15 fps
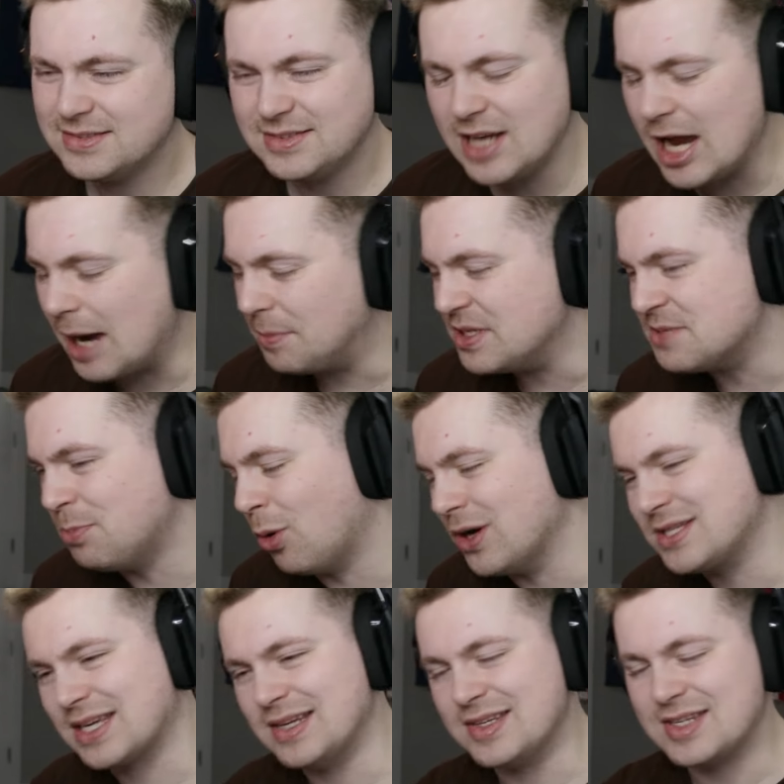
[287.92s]
Damn, these
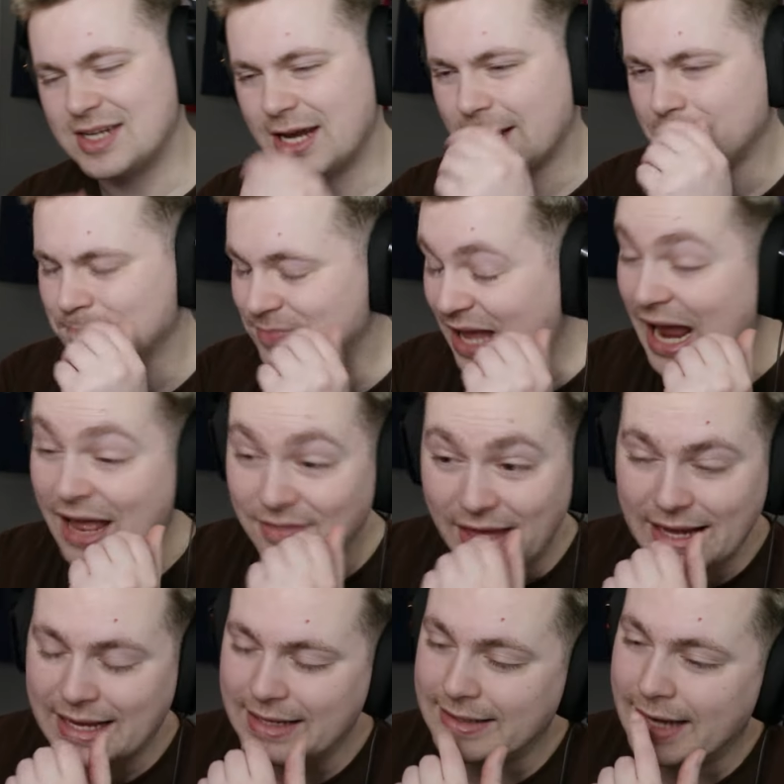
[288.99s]
boys can sing and
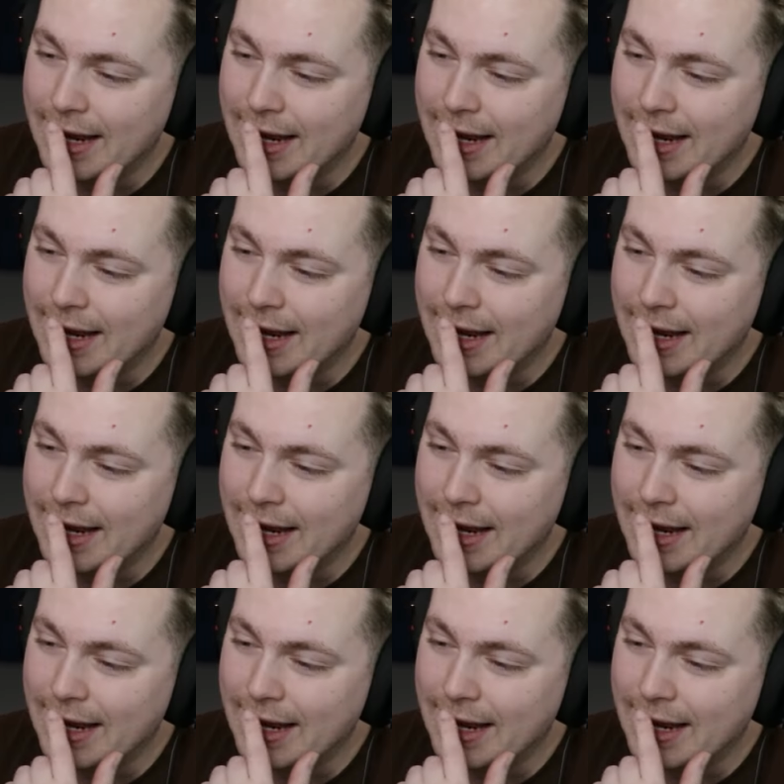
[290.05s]
they can